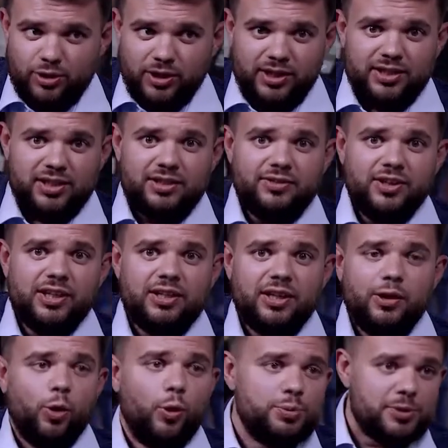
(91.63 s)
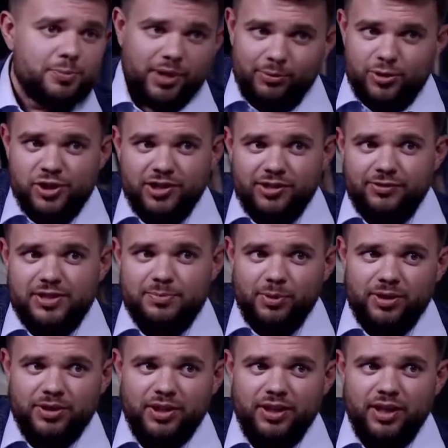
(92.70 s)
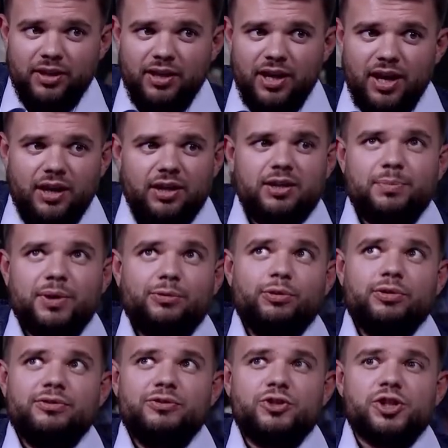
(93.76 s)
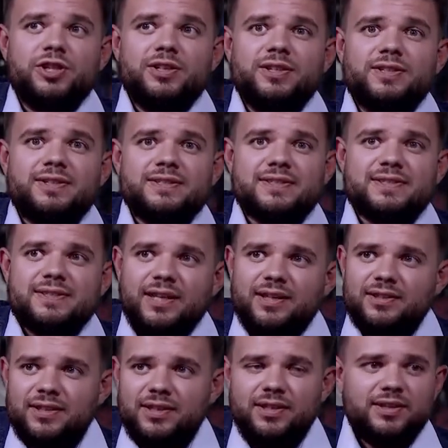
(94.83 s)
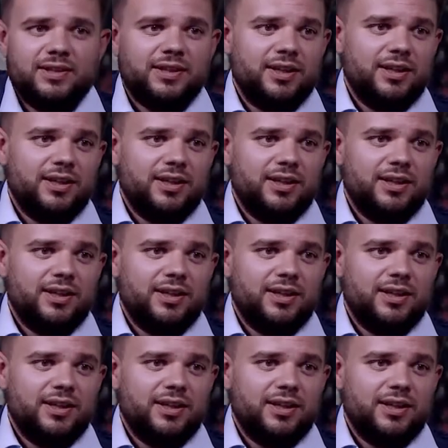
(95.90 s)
They are general industrial motors that put in motion